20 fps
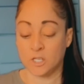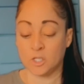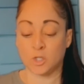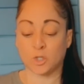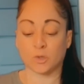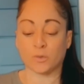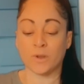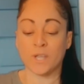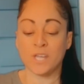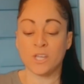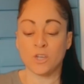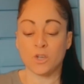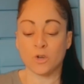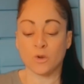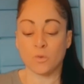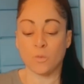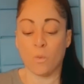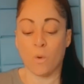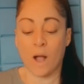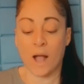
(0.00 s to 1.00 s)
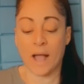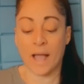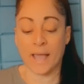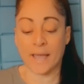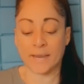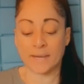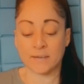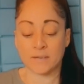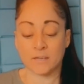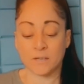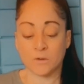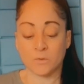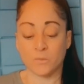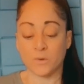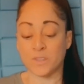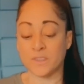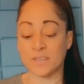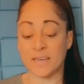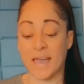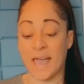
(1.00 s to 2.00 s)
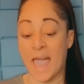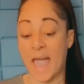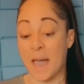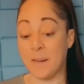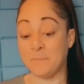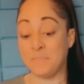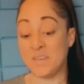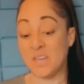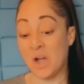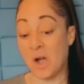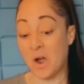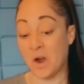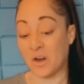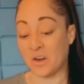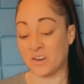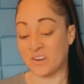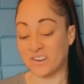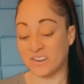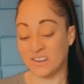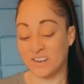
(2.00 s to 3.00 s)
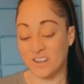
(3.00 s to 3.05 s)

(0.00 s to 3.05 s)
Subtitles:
drink your wine with a happy heart,